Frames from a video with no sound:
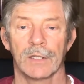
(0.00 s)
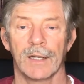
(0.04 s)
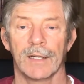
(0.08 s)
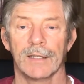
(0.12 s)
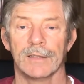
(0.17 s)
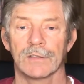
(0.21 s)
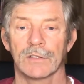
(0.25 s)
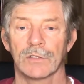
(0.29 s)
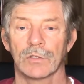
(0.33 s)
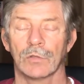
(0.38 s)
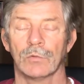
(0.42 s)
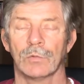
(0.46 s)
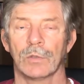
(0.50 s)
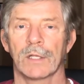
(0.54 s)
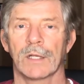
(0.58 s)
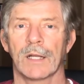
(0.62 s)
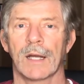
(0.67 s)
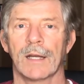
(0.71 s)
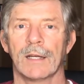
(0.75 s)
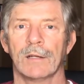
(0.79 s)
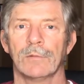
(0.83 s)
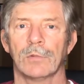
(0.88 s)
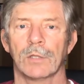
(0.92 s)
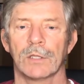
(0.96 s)
And so what
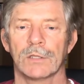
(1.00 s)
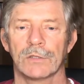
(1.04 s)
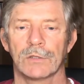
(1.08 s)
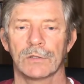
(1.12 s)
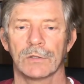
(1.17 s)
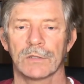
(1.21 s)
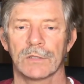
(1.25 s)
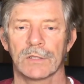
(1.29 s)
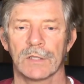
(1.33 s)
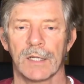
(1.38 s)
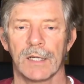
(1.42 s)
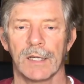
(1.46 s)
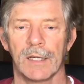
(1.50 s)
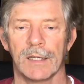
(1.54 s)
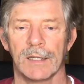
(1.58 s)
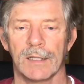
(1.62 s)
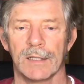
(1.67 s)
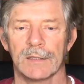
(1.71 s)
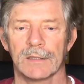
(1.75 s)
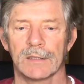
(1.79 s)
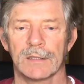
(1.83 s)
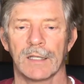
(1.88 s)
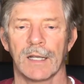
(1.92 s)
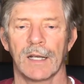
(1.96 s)
I want to say
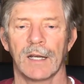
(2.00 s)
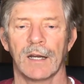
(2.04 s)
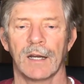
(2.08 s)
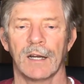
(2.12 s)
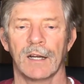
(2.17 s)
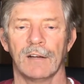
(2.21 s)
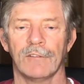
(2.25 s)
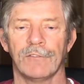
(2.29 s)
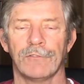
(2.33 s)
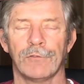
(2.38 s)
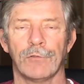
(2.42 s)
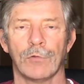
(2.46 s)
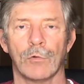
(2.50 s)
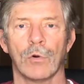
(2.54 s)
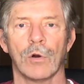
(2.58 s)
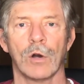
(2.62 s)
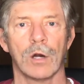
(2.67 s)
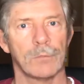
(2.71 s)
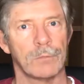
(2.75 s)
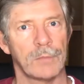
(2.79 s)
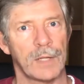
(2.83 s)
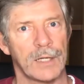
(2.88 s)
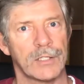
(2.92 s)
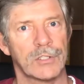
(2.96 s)
is there are 4
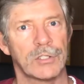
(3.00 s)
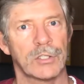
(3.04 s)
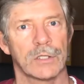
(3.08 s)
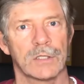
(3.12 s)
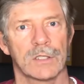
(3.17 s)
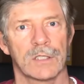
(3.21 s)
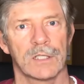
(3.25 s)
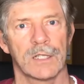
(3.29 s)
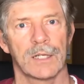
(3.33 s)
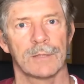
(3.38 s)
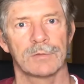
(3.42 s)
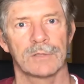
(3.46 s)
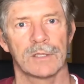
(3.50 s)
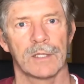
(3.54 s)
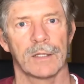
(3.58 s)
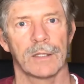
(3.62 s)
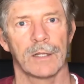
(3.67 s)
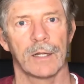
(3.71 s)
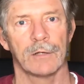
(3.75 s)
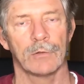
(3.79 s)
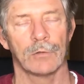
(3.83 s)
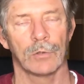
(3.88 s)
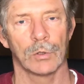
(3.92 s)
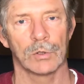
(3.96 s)
major steps that
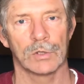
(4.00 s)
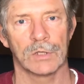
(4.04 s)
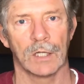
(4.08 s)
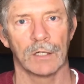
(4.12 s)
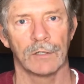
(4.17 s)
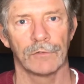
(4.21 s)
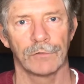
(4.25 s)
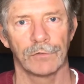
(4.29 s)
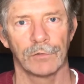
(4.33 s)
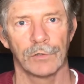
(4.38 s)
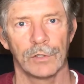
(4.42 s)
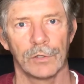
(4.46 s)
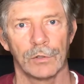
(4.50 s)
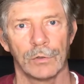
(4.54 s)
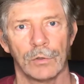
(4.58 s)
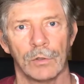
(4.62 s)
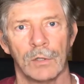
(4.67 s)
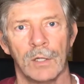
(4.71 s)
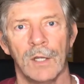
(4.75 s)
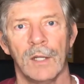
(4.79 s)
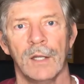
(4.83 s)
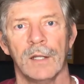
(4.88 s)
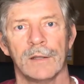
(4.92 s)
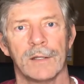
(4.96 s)
I wrote down for you
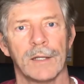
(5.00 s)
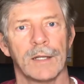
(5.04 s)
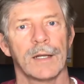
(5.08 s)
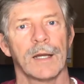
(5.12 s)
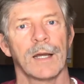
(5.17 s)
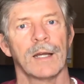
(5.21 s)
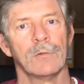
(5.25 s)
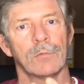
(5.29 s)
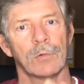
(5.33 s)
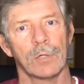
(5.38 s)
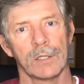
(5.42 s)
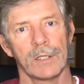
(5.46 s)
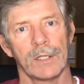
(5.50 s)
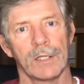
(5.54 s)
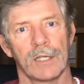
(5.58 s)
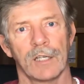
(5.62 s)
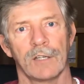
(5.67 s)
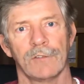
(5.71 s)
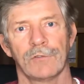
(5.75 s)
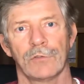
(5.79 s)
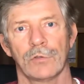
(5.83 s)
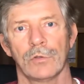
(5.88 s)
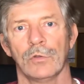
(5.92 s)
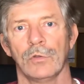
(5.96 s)
that I want to
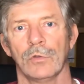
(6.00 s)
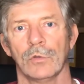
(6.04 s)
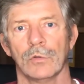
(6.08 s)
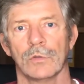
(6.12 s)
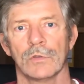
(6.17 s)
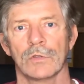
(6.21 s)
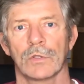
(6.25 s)
give to you.